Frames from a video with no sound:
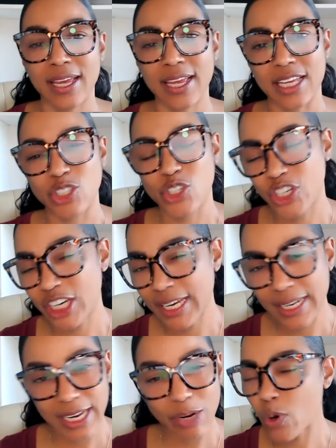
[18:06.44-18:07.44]
in
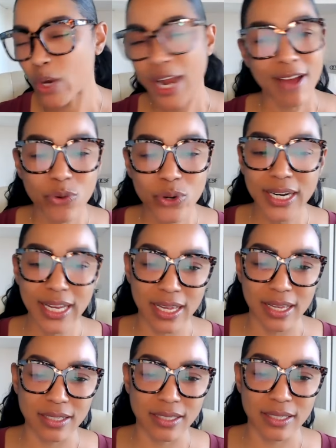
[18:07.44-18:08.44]
cheating, whatever it
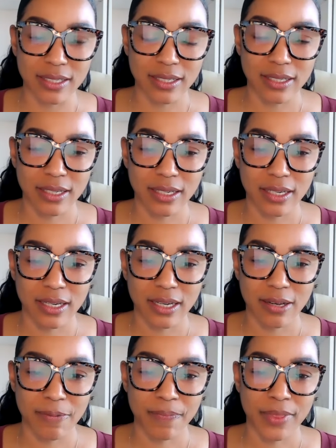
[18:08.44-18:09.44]
is,
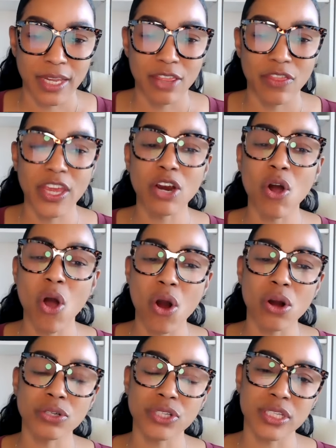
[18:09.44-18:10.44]
there
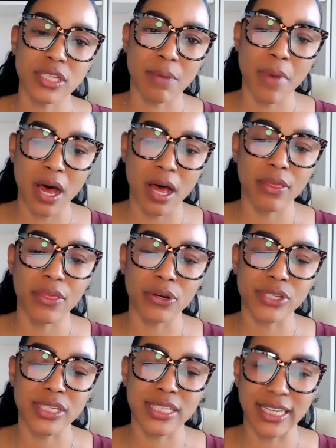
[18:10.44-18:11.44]
are some other
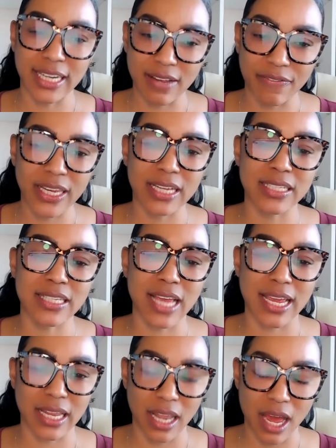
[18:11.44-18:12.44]
significant
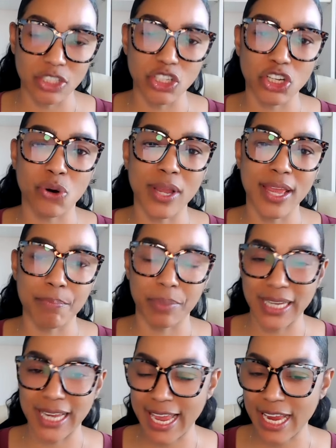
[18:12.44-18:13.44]
psychological
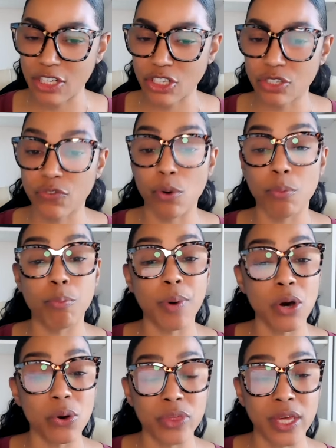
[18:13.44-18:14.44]
implications for
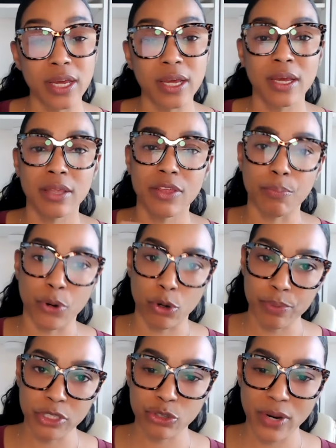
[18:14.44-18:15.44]
both the
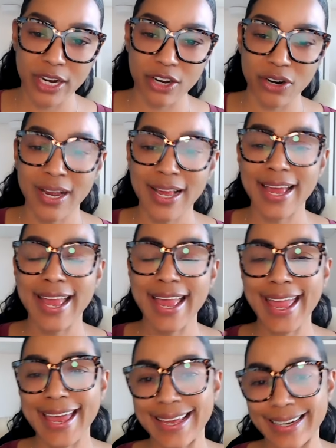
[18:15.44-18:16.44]
perpetrator
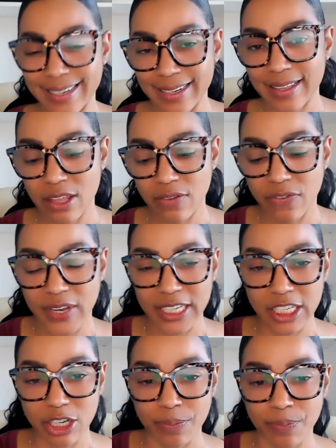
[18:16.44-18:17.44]
and the
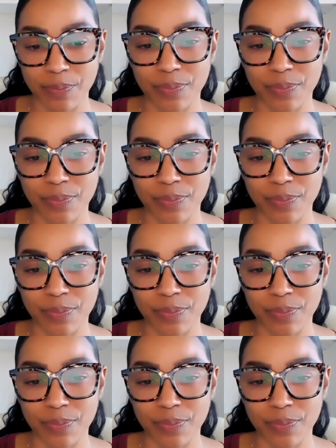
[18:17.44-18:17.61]
victim.